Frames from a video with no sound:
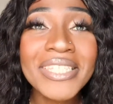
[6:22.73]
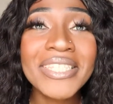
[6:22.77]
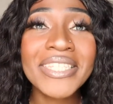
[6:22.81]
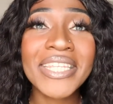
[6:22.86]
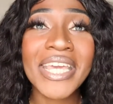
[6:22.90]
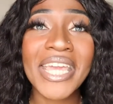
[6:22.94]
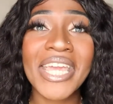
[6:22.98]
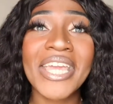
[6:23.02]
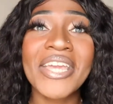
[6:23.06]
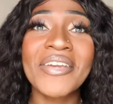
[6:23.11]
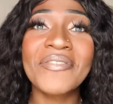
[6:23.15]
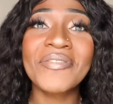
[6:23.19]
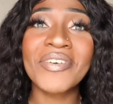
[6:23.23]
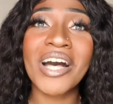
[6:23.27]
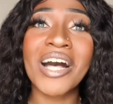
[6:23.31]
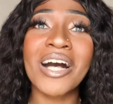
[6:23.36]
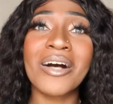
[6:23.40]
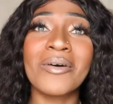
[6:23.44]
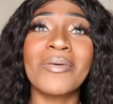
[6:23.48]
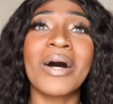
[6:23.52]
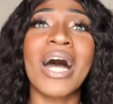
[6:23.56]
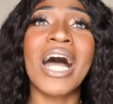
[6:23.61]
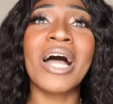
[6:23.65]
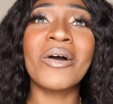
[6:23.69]
Save
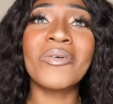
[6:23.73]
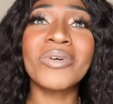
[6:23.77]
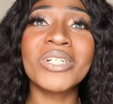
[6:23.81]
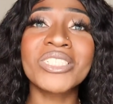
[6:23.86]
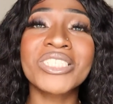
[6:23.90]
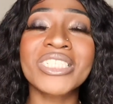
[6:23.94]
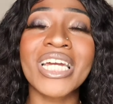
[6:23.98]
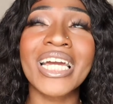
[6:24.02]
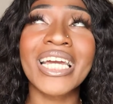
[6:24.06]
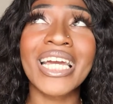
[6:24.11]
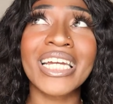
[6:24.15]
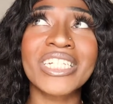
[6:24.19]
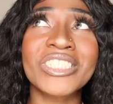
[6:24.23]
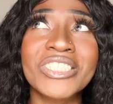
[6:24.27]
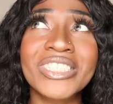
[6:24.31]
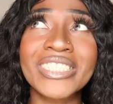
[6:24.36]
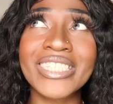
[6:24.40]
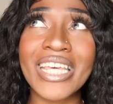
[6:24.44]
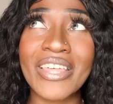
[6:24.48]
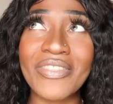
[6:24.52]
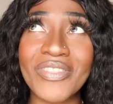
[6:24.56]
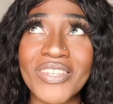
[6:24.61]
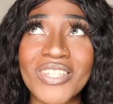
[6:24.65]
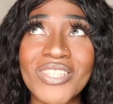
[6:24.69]
up. I wish I actually
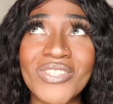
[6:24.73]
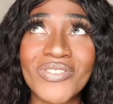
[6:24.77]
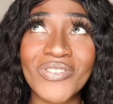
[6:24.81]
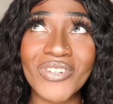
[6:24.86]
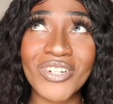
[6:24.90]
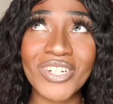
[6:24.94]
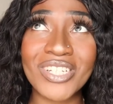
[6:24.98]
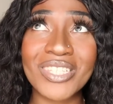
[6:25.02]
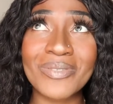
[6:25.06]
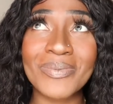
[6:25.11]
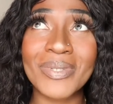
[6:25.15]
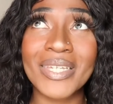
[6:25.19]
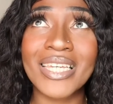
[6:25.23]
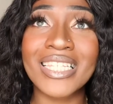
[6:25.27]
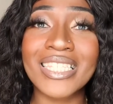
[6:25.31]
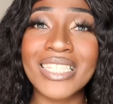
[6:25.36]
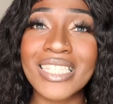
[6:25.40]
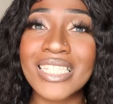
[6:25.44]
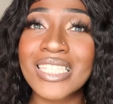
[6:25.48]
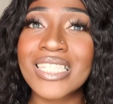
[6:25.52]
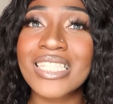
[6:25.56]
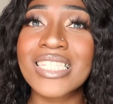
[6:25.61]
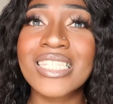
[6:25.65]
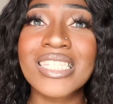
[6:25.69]
said this first, because
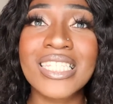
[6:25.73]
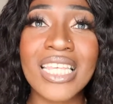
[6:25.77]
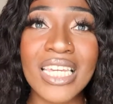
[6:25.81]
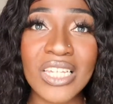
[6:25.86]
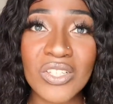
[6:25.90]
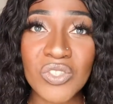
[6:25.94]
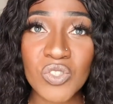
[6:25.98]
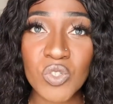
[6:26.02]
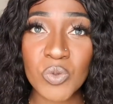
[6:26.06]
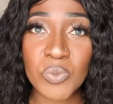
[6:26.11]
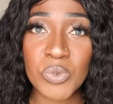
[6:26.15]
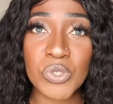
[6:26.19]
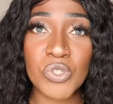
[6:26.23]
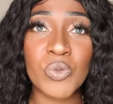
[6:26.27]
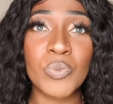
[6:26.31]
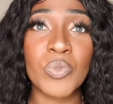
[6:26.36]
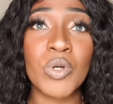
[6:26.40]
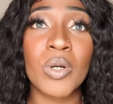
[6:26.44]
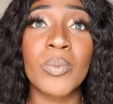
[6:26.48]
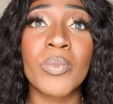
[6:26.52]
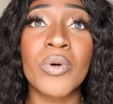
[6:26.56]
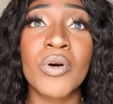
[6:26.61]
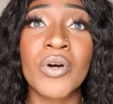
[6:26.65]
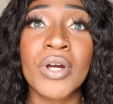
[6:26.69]
this is like
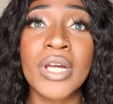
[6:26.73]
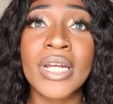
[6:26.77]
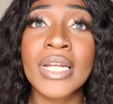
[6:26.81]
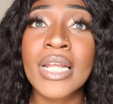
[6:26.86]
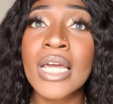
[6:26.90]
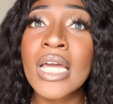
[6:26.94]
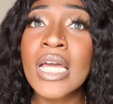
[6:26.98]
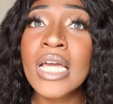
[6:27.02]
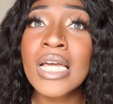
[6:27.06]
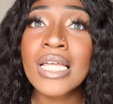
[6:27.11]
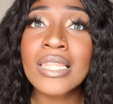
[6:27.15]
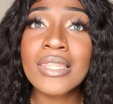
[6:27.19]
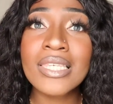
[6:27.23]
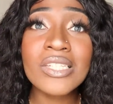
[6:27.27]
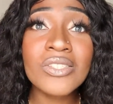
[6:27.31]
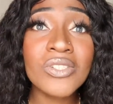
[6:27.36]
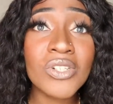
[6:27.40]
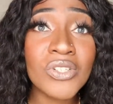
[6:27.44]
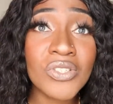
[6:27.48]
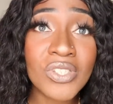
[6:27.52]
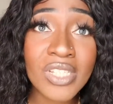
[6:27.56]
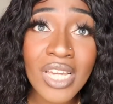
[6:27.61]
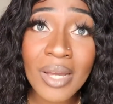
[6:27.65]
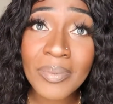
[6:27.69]
super important. These
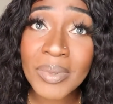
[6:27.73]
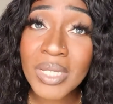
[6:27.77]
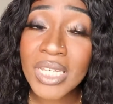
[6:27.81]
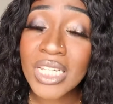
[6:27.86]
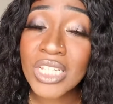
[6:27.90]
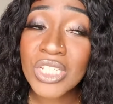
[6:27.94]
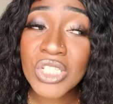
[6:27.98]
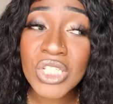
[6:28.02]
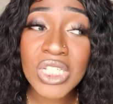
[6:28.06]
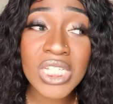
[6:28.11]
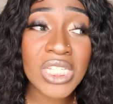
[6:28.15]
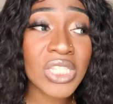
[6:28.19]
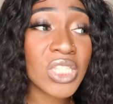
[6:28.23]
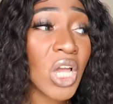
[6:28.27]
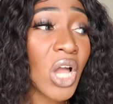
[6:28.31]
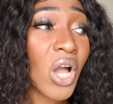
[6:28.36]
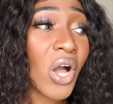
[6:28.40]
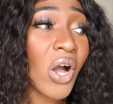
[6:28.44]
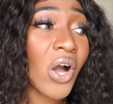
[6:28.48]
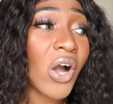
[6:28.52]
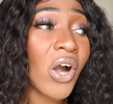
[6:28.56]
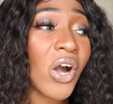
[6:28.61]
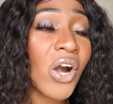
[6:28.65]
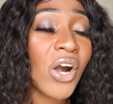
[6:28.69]
nursing applications
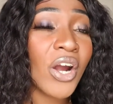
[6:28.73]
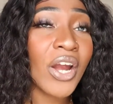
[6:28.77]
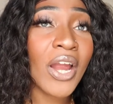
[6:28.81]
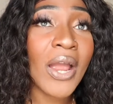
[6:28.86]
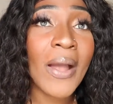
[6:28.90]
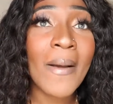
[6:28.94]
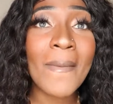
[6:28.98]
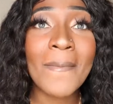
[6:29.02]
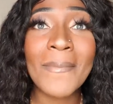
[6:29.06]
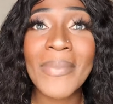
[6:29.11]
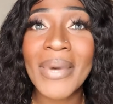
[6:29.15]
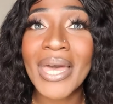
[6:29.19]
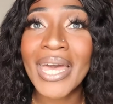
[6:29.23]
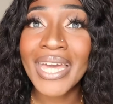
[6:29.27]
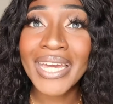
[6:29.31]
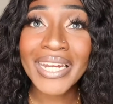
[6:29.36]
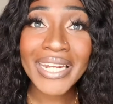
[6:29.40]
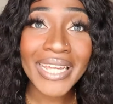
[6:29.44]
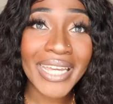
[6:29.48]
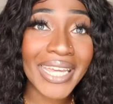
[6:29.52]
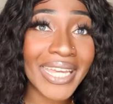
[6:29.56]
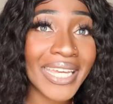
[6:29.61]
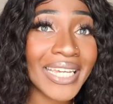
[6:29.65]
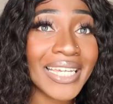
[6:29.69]
are
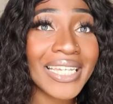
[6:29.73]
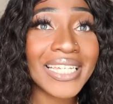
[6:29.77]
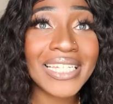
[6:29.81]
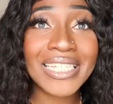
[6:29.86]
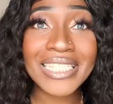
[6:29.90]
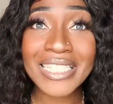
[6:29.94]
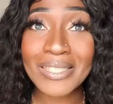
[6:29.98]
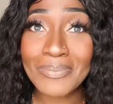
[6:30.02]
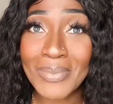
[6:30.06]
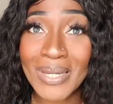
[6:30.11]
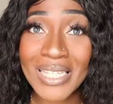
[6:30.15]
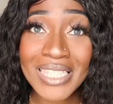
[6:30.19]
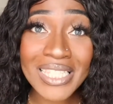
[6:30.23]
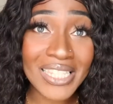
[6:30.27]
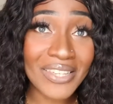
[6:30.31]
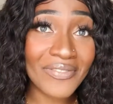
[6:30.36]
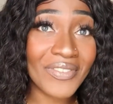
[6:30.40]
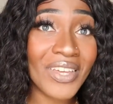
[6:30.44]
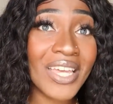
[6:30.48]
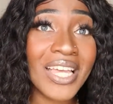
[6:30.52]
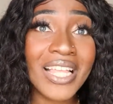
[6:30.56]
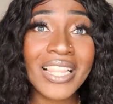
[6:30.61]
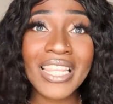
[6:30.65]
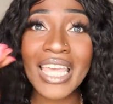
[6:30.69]
mad
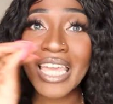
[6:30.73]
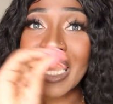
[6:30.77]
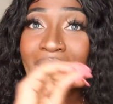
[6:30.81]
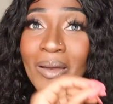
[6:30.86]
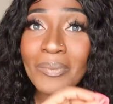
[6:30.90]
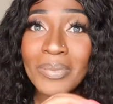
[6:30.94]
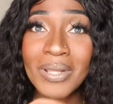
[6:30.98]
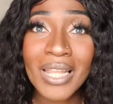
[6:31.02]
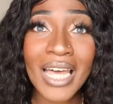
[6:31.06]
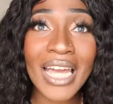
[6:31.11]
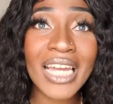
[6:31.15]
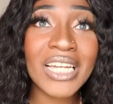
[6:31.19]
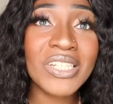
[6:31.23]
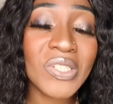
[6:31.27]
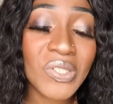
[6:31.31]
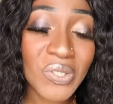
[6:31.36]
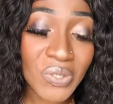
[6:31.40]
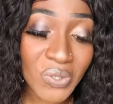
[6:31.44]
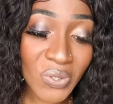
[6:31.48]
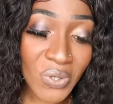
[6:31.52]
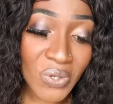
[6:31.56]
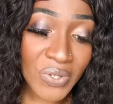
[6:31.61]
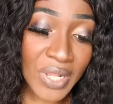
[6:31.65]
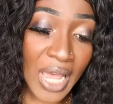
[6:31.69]
expensive. Like, applying to
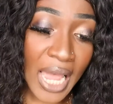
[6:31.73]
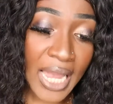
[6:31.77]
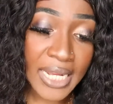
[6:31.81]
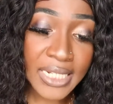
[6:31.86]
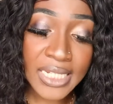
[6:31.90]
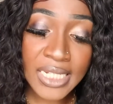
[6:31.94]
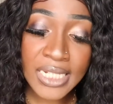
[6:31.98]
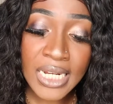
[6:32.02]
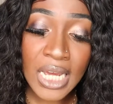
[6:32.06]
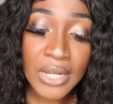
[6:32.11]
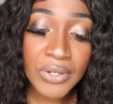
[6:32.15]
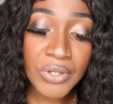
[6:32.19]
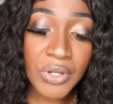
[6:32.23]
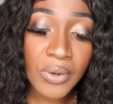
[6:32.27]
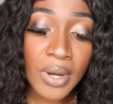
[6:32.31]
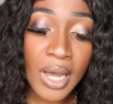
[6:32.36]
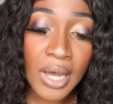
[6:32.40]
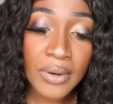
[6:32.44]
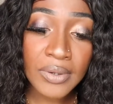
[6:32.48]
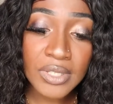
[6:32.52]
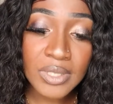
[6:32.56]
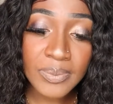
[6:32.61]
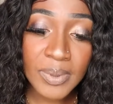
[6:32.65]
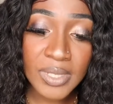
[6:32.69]
schools, I did not know
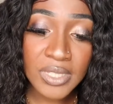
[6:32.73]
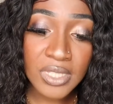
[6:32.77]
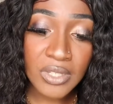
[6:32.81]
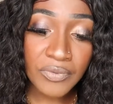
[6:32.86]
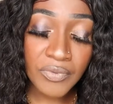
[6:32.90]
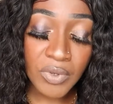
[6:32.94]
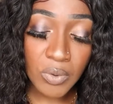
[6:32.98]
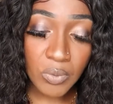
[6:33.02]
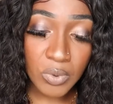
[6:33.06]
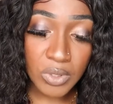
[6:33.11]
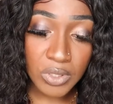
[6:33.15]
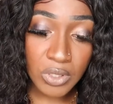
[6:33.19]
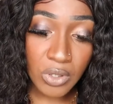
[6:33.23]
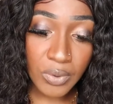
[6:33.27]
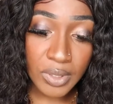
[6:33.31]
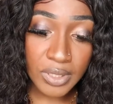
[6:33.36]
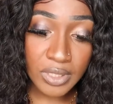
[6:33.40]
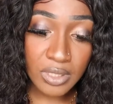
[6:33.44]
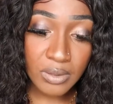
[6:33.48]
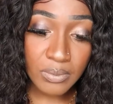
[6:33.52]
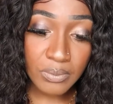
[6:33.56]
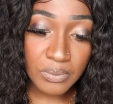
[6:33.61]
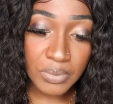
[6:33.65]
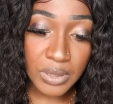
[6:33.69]
how expensive it was going
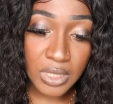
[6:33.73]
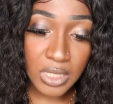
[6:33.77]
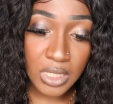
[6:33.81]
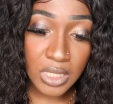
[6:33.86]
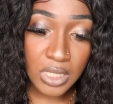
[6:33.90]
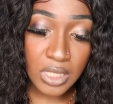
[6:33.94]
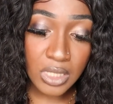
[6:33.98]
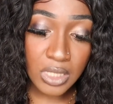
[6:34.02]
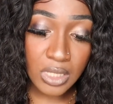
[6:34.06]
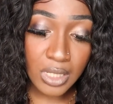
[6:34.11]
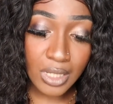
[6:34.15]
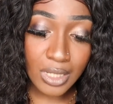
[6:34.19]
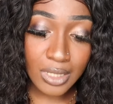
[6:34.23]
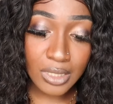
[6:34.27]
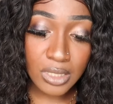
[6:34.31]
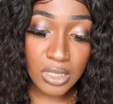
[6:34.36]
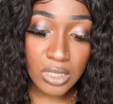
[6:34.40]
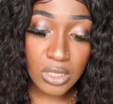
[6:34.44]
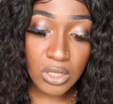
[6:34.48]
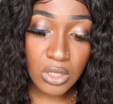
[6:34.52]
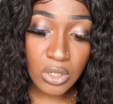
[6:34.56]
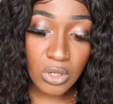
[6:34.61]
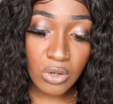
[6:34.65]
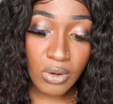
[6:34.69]
to be
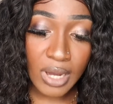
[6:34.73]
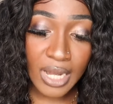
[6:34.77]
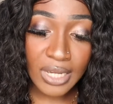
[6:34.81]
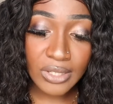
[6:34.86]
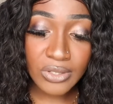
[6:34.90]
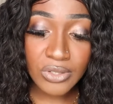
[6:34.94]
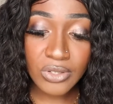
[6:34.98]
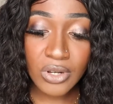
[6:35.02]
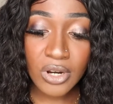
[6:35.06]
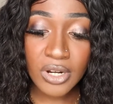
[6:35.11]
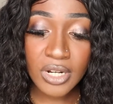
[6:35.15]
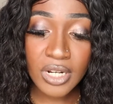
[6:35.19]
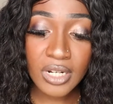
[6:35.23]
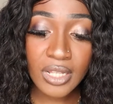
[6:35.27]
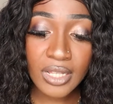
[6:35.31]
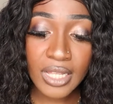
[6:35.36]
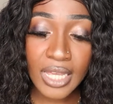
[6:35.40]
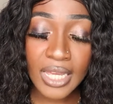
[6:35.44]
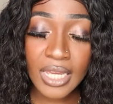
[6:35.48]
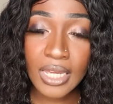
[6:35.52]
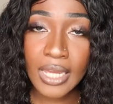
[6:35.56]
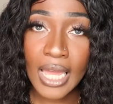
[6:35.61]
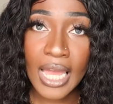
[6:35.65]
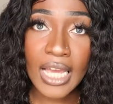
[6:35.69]
until I started
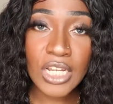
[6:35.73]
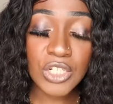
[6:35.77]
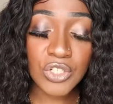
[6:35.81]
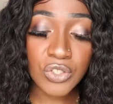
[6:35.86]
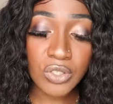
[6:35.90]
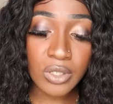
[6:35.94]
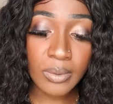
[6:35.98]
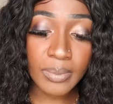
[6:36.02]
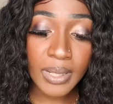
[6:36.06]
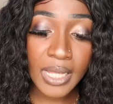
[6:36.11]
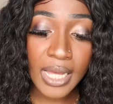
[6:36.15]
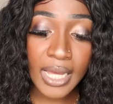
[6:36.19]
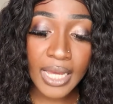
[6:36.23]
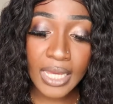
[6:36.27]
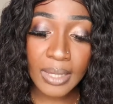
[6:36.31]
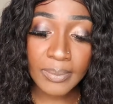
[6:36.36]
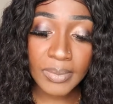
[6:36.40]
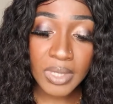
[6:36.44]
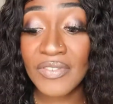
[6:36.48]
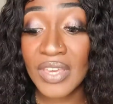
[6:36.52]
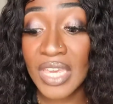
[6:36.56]
like actually applying.